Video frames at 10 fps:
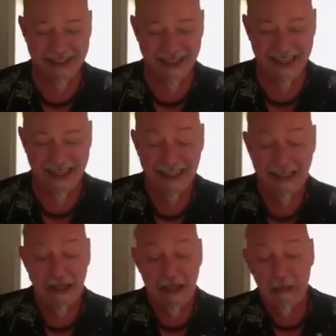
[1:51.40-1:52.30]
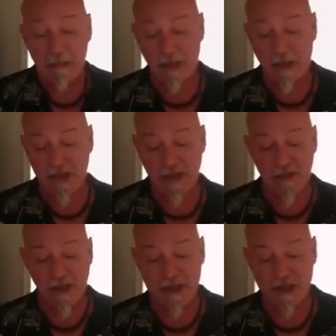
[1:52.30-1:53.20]
thing but the
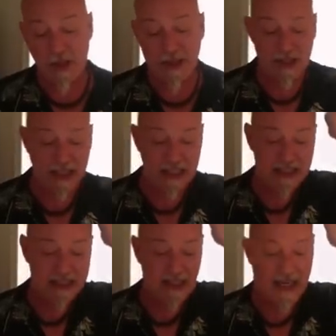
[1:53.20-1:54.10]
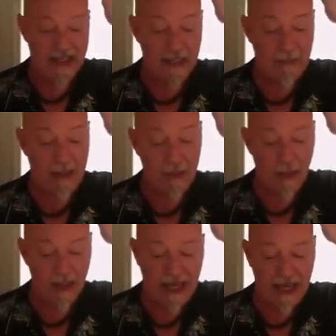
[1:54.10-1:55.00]
first question is, I think people
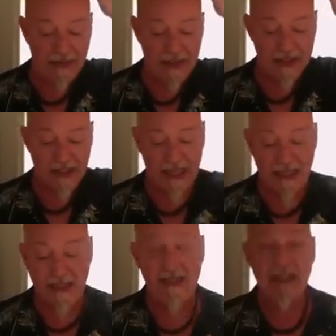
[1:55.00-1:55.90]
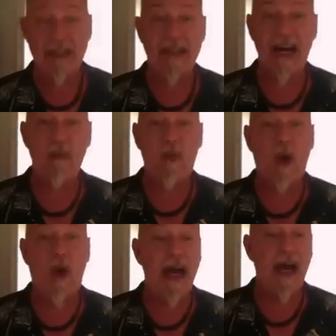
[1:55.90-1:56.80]
would have is like, Tom,
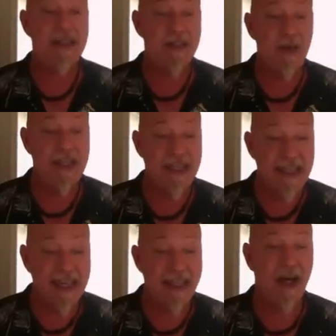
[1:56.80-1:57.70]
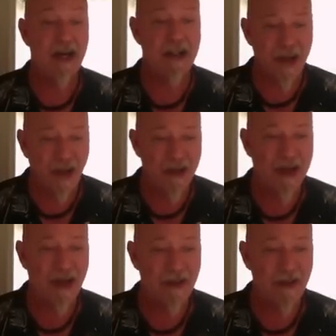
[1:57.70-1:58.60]
why do we need another
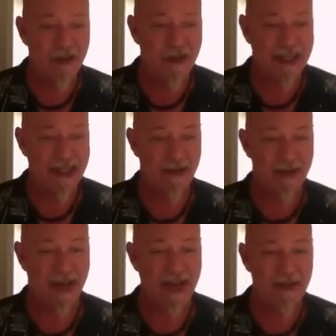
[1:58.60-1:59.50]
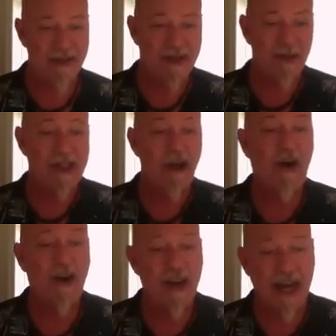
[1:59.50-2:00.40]
health curriculum? Right? We we
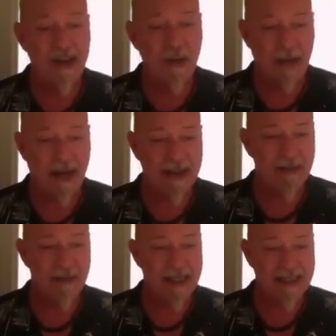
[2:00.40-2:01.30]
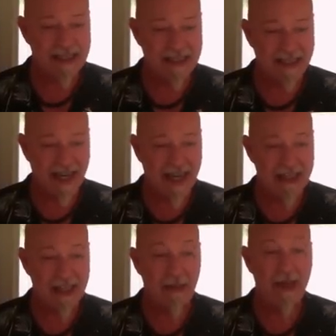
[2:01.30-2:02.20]
know allopathic medicine is
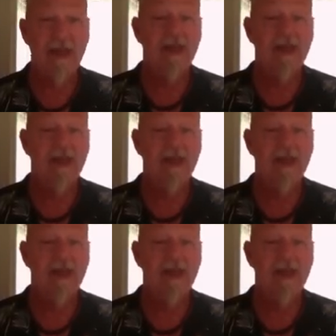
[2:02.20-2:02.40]
dodgy, but